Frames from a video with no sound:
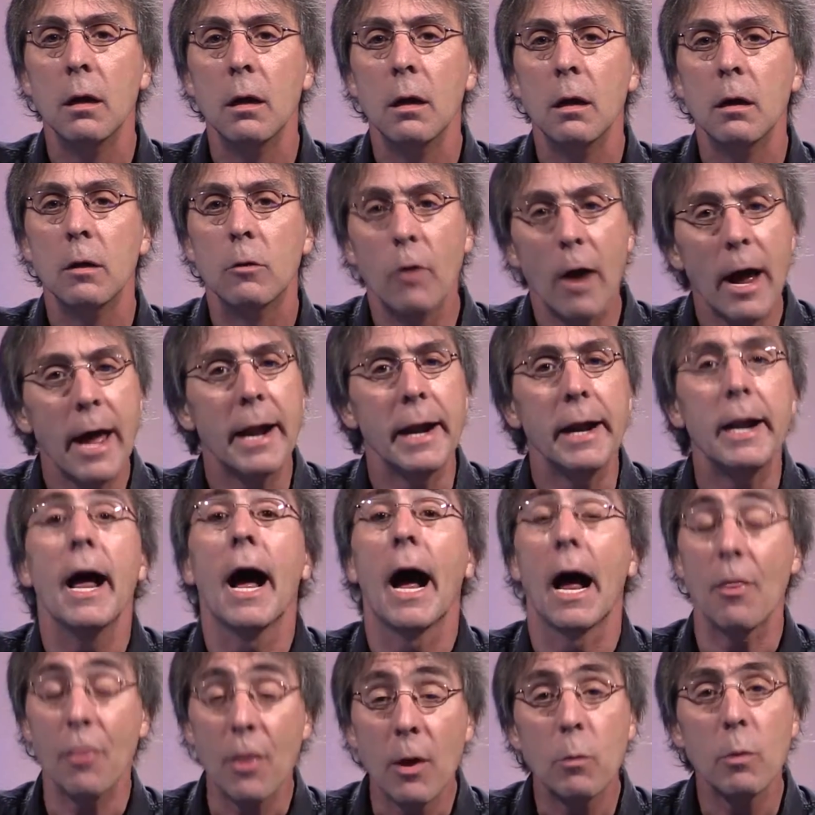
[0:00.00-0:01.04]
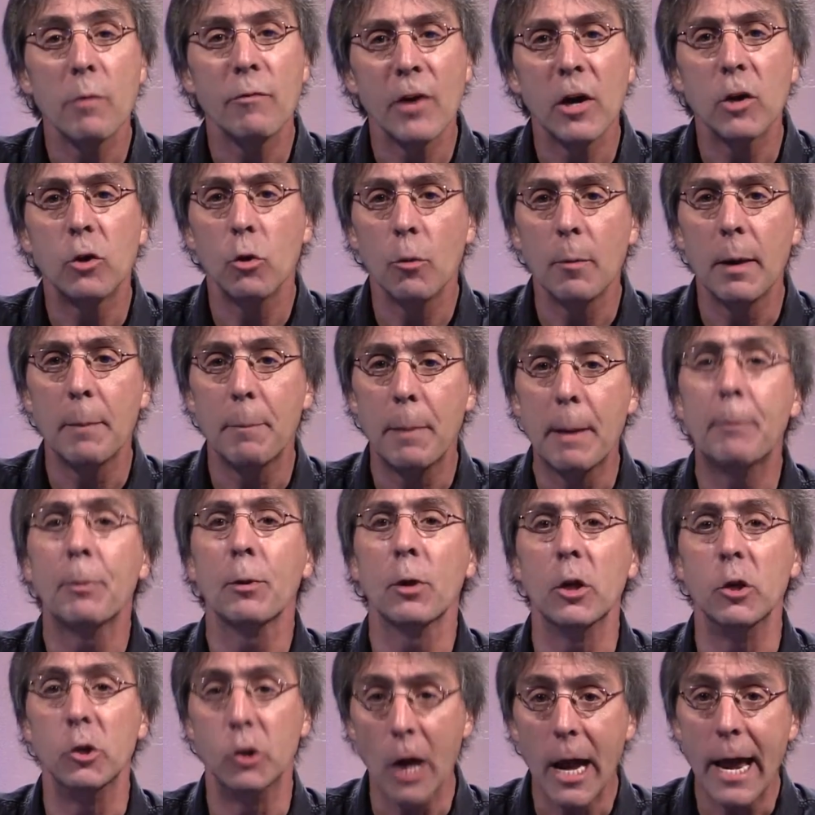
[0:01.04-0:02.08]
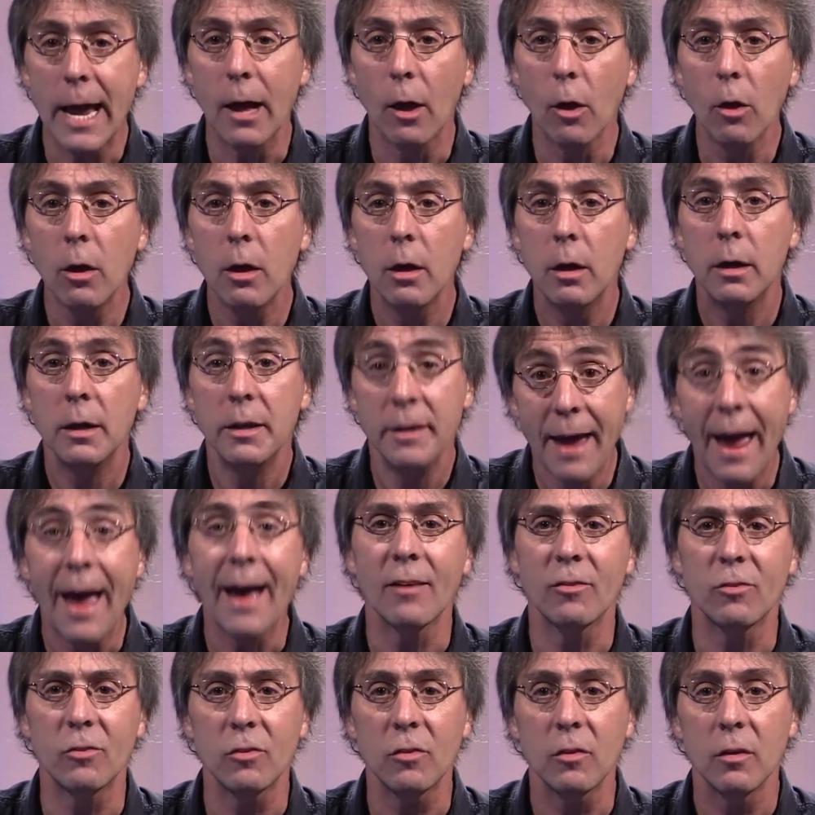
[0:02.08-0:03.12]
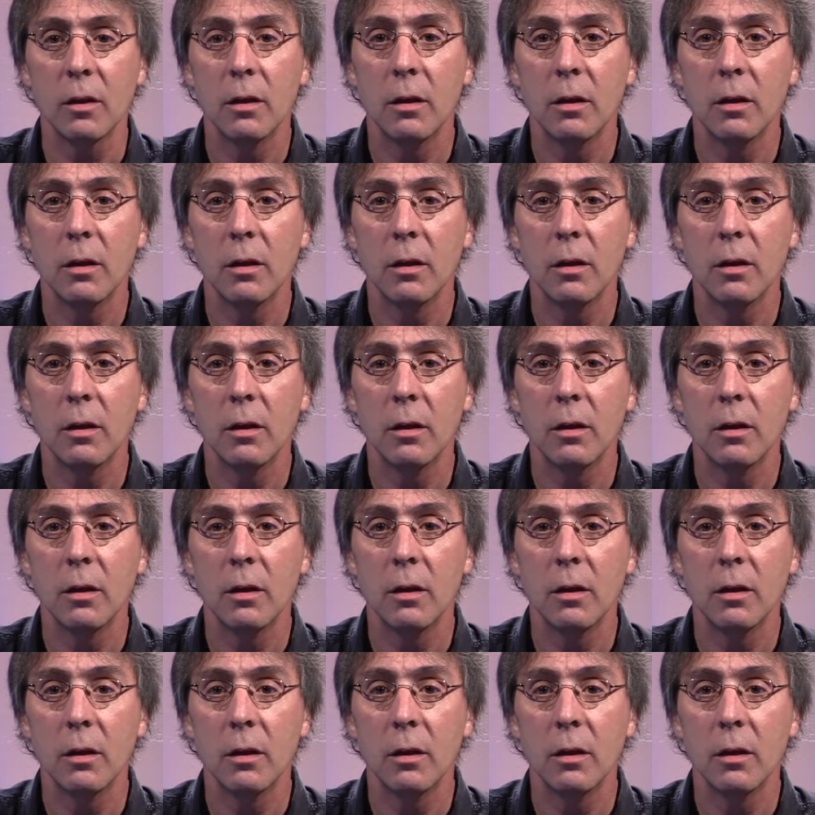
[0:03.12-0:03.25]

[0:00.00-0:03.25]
Granted, I think we've got too many people in jail, yes.